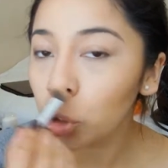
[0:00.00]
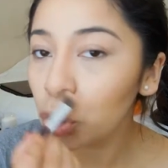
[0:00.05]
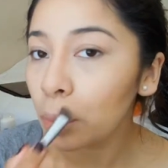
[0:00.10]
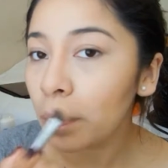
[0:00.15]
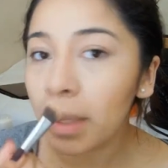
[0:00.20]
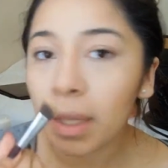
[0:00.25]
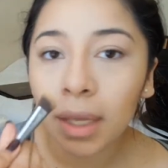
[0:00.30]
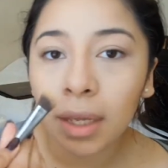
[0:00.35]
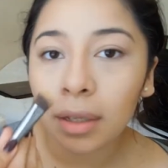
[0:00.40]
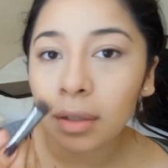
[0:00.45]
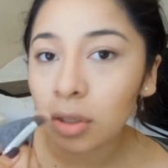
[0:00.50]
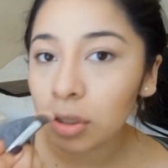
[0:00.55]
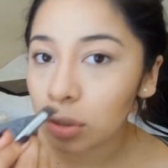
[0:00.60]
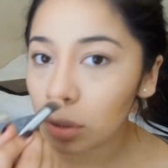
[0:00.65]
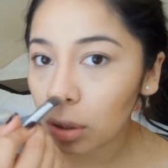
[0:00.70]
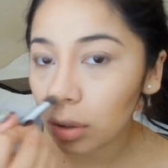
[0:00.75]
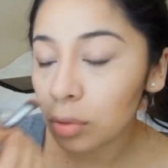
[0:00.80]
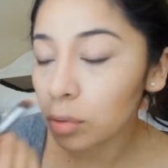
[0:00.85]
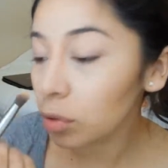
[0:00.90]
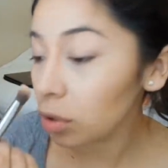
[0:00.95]
No biggie,
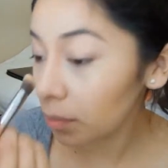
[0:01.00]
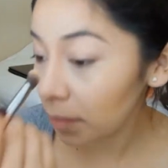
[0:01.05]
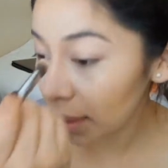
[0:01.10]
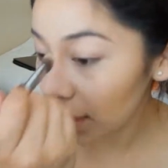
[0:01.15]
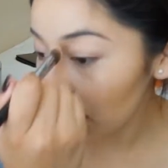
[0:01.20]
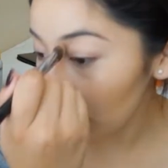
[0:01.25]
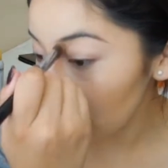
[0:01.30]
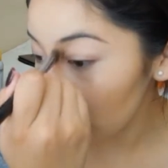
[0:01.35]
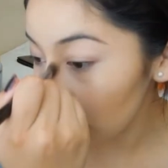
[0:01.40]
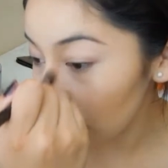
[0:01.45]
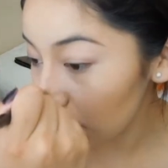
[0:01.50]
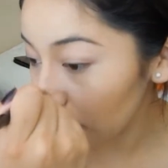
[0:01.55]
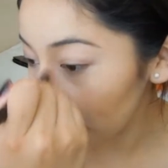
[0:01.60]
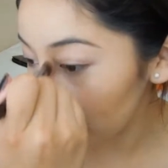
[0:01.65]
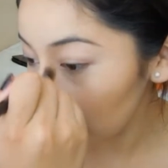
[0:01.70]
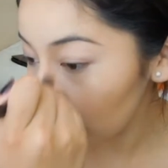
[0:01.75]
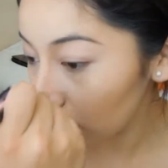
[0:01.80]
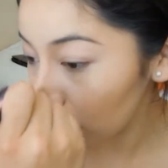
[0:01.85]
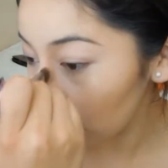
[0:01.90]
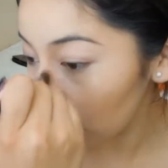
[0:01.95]
just contouring, making it
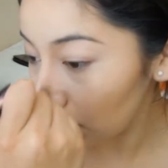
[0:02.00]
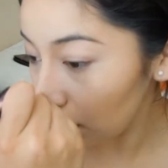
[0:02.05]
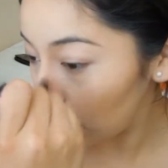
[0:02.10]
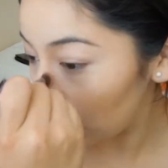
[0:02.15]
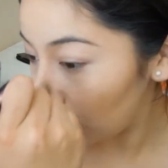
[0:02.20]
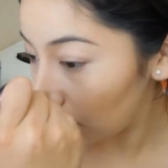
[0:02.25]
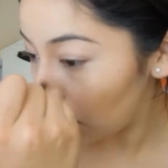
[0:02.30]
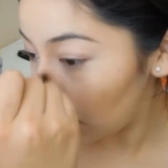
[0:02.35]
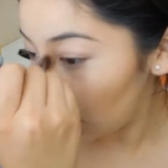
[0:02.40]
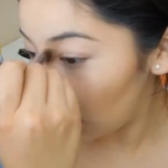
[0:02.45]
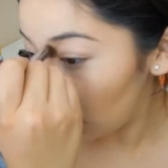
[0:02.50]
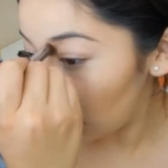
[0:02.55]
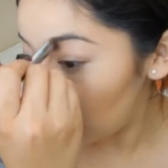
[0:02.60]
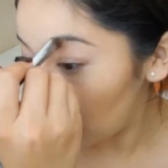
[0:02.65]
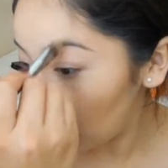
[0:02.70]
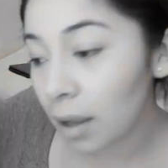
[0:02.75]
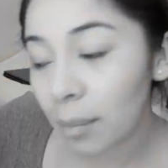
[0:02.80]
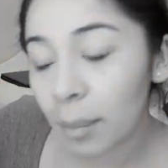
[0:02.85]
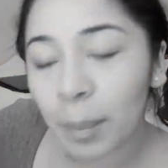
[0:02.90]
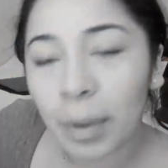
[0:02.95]
simmer.
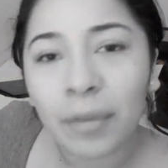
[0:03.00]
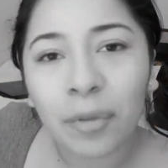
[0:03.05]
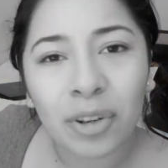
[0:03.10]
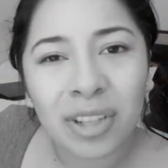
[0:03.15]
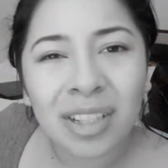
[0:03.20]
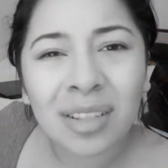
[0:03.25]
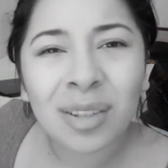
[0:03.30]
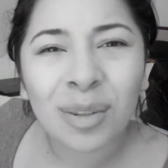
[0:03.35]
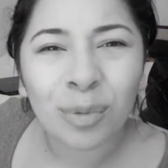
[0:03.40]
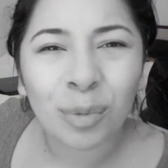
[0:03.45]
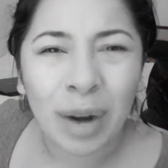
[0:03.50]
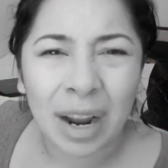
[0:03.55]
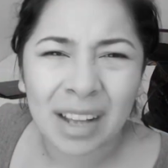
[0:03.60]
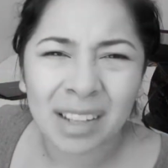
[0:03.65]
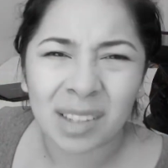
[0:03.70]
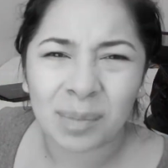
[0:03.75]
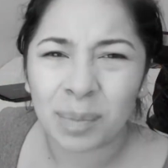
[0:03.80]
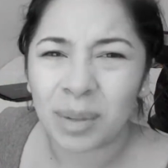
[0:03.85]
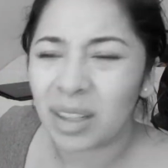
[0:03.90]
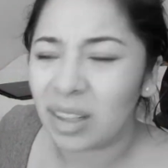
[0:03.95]
My voice is so
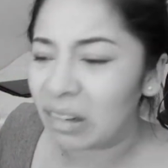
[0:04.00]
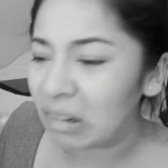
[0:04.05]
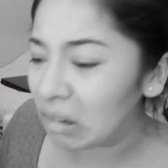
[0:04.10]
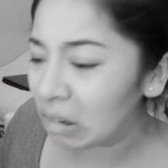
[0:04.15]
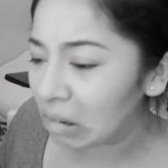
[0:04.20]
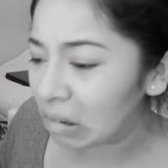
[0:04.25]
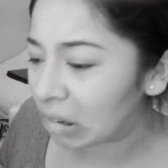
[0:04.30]
raspy.